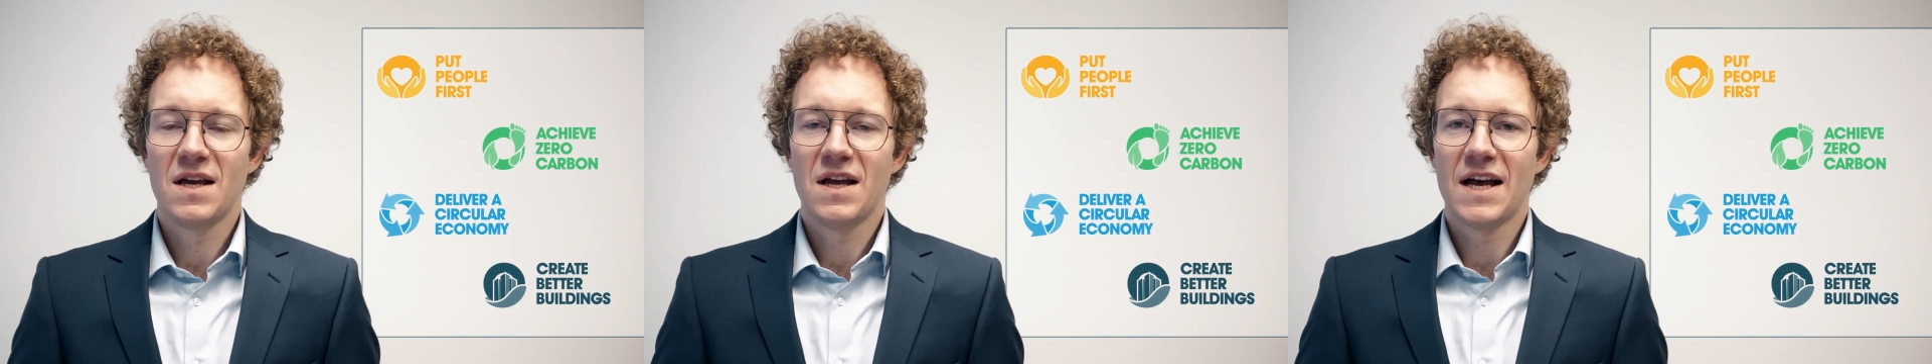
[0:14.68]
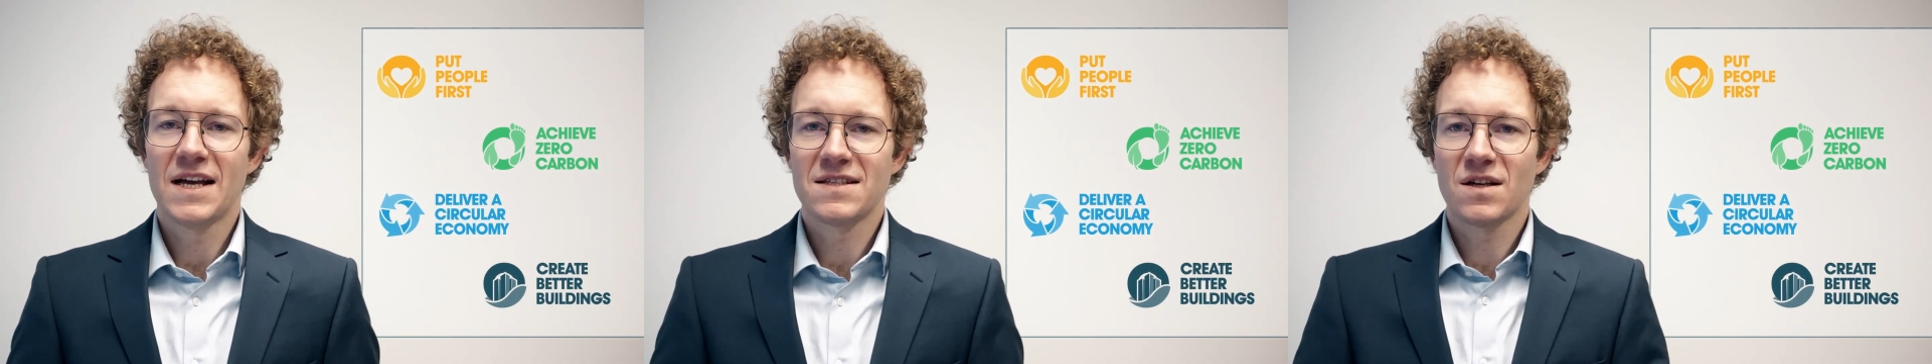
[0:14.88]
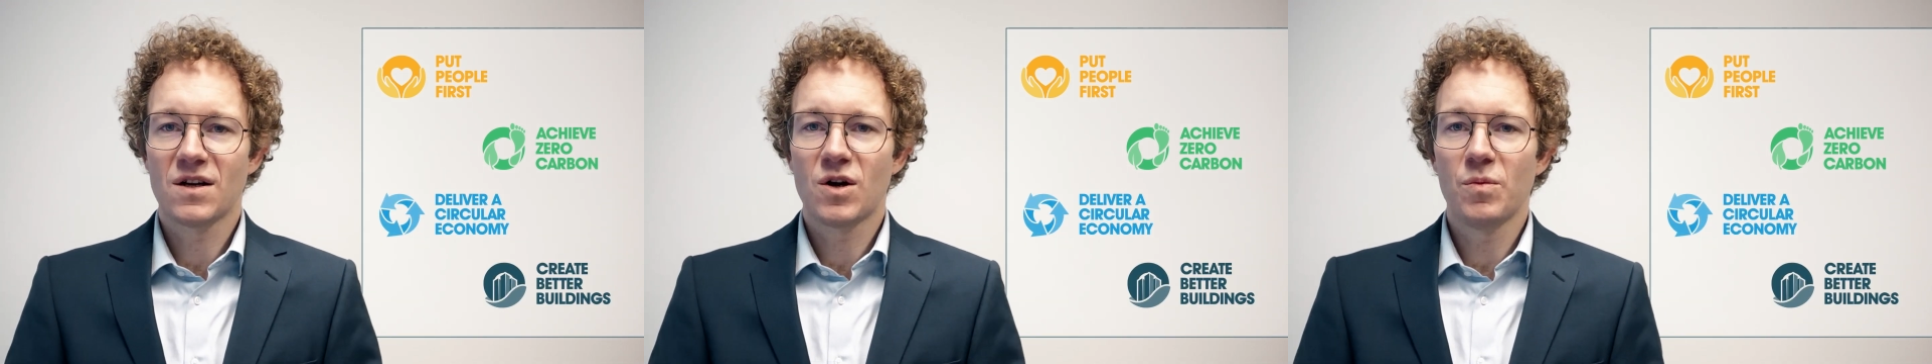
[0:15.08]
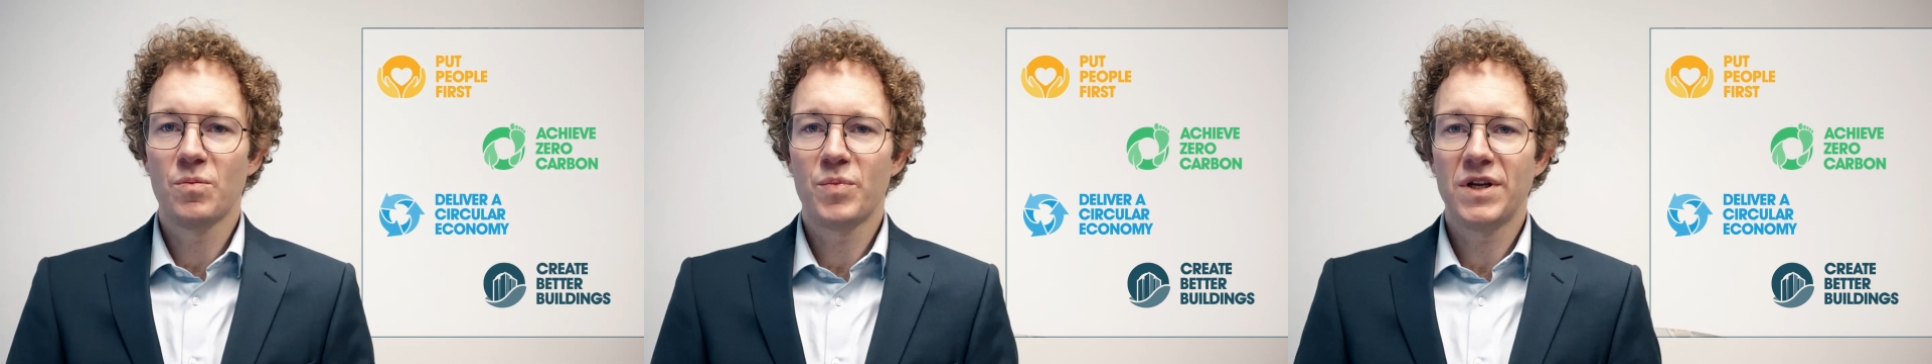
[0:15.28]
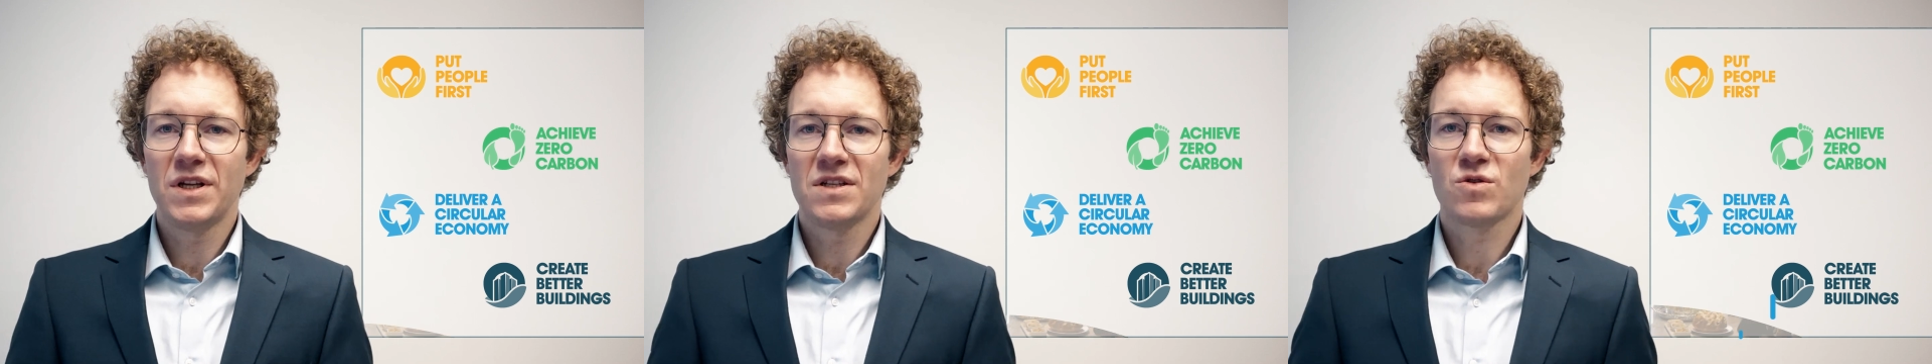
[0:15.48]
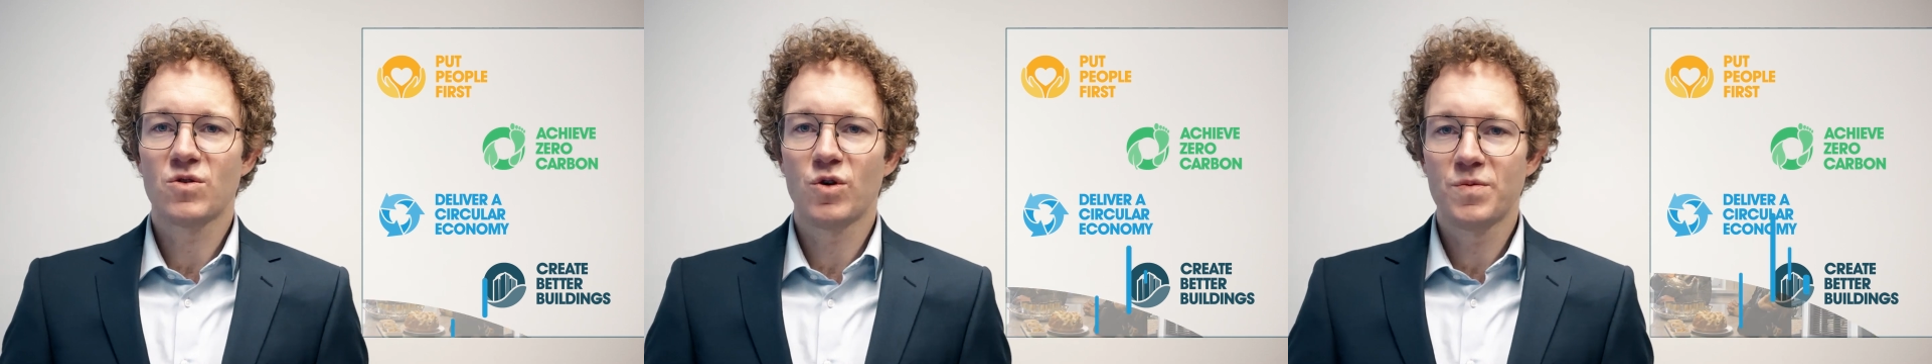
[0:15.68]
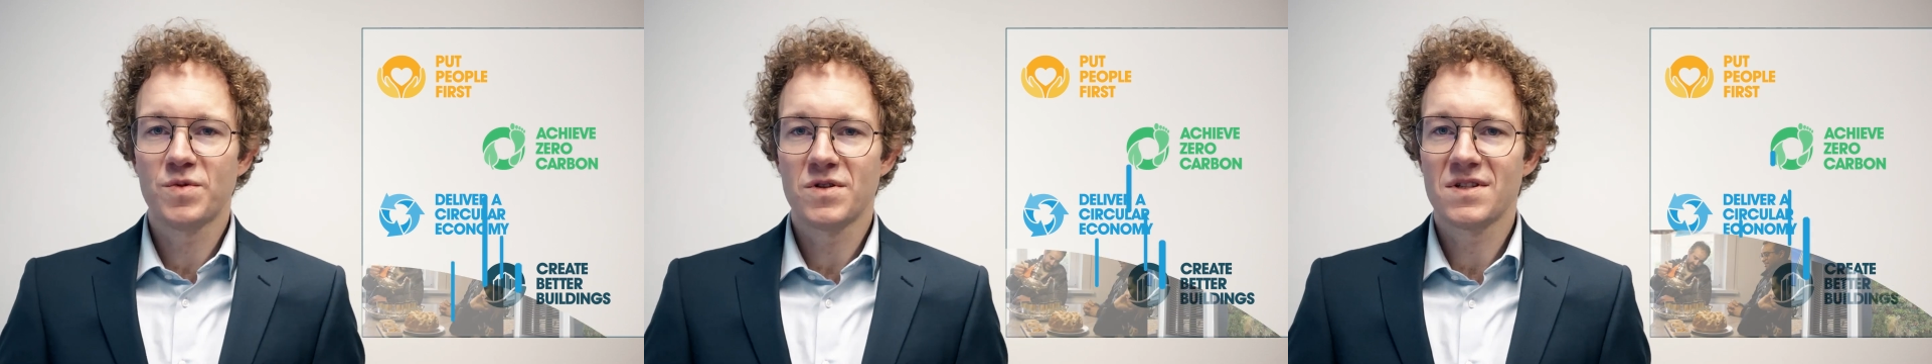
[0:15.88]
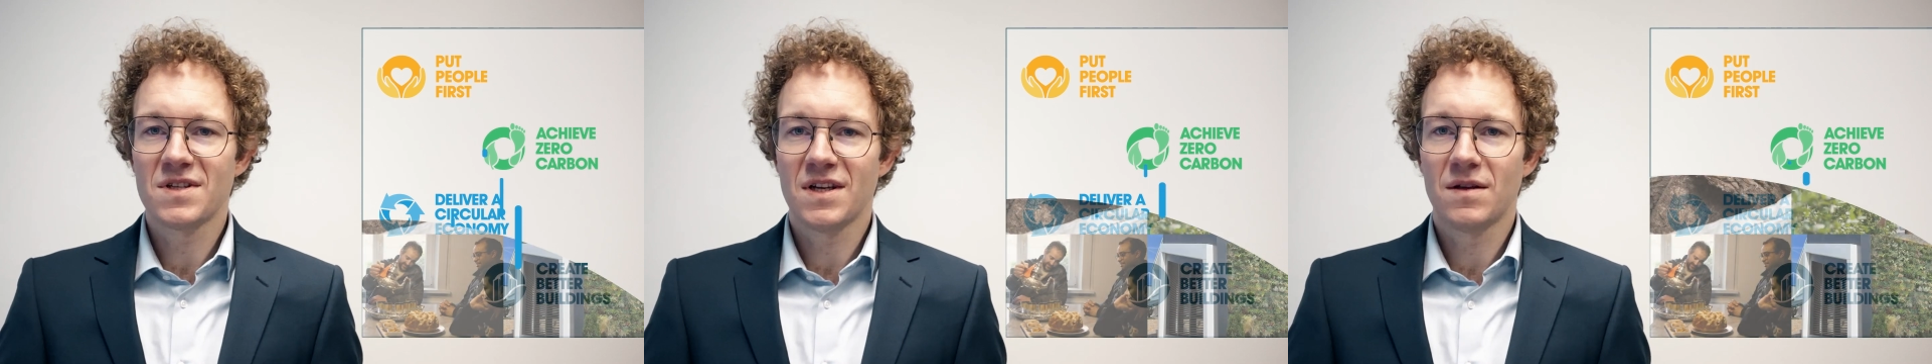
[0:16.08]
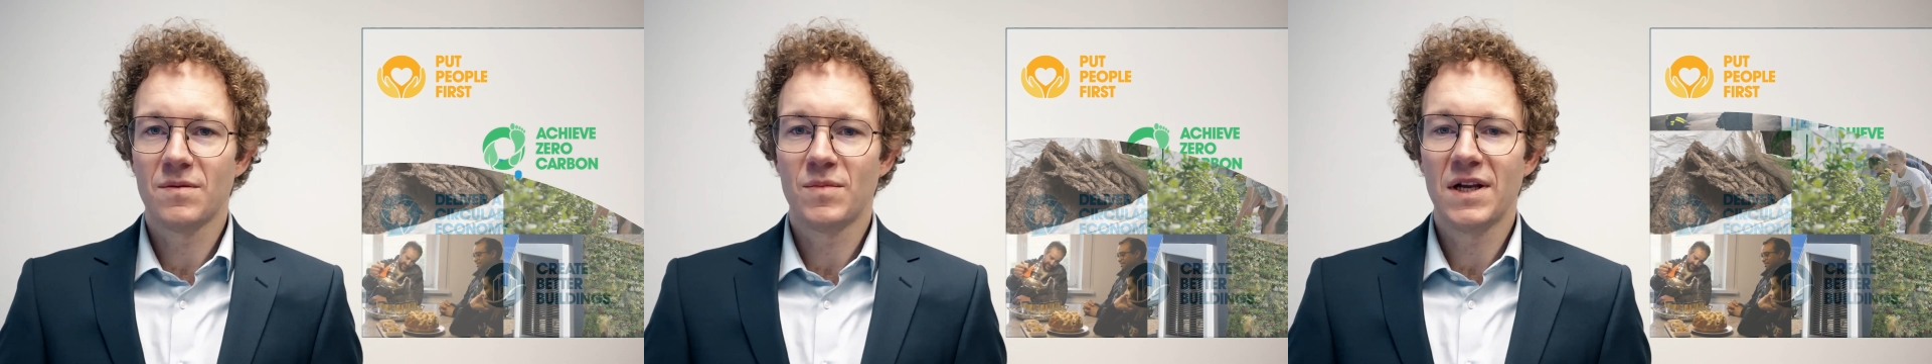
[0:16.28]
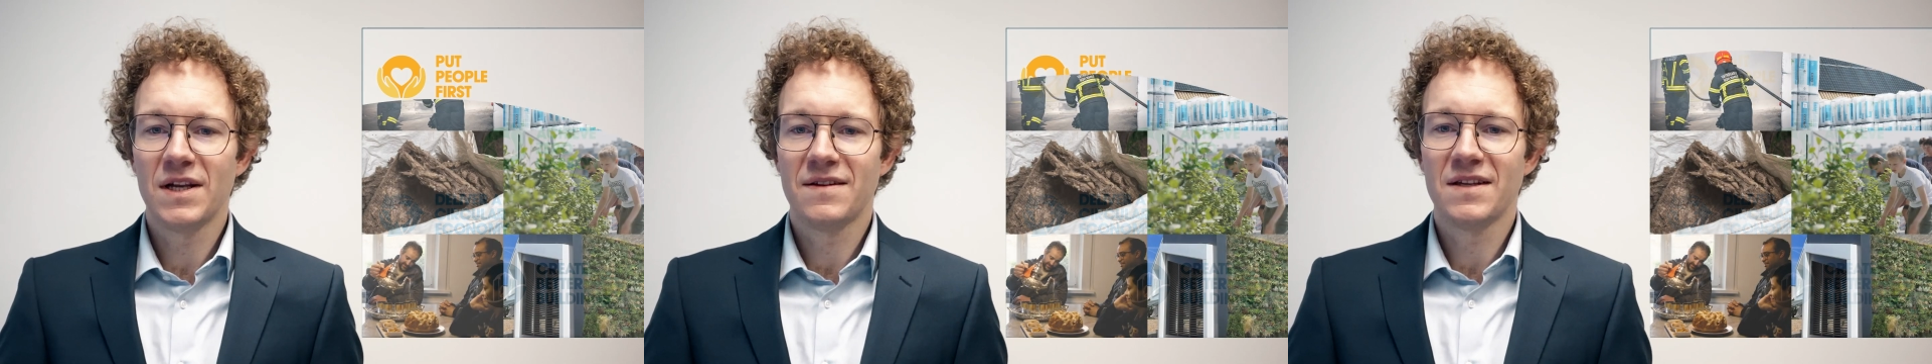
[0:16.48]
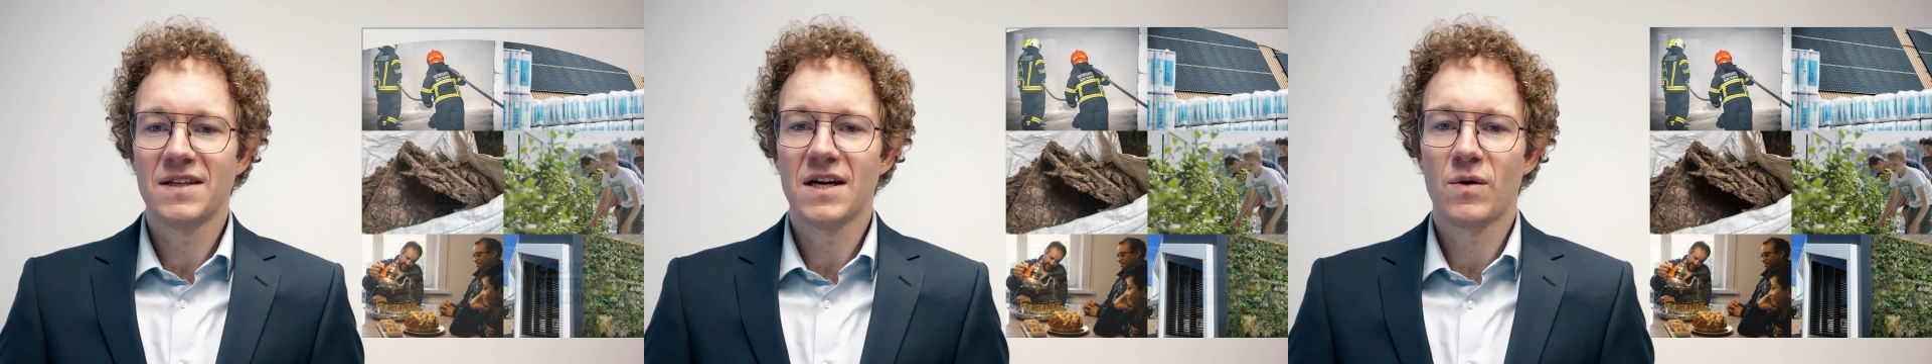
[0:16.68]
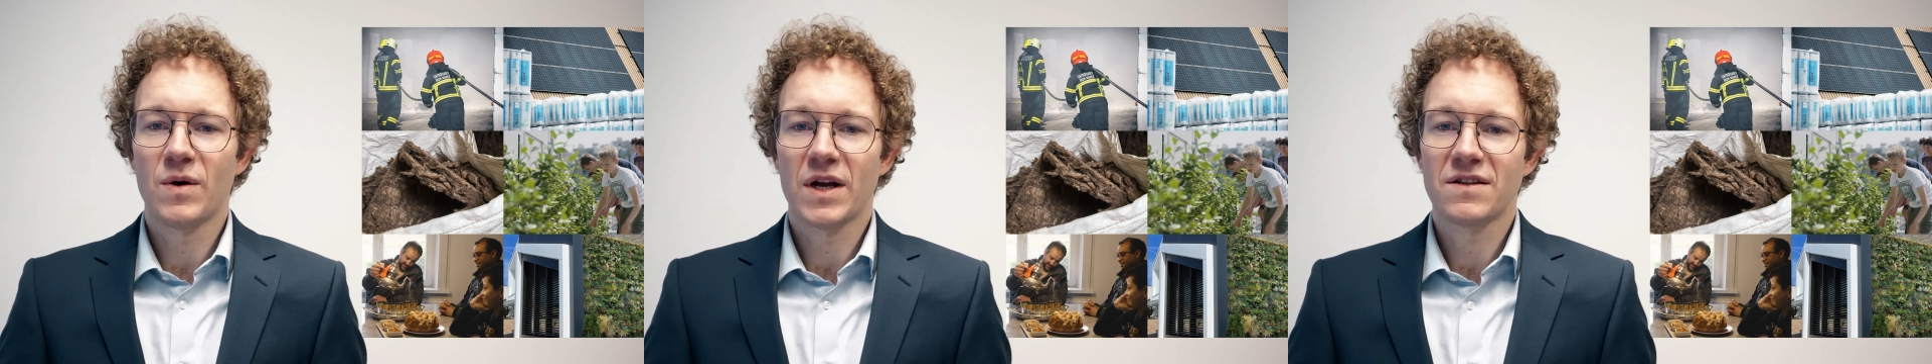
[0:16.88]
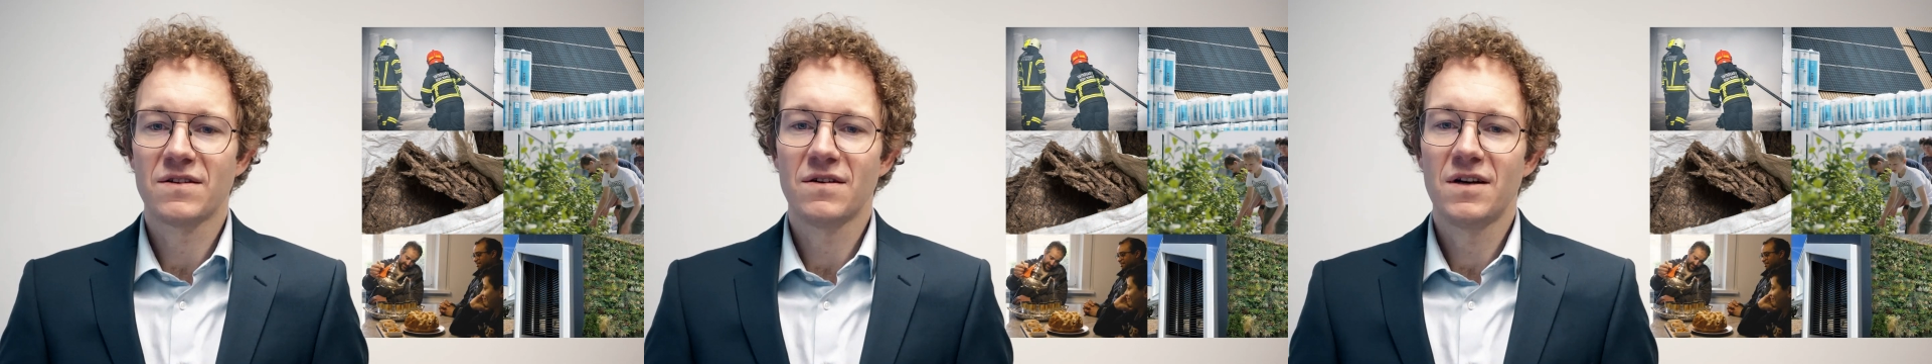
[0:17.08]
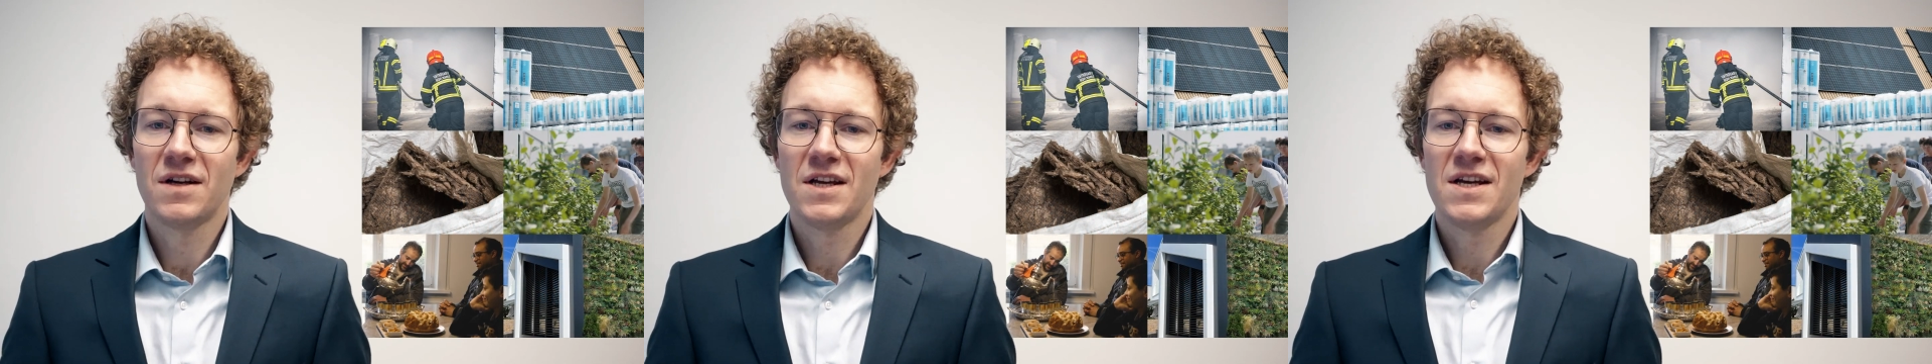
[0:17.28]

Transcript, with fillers: As the company's Group Sustainability Director,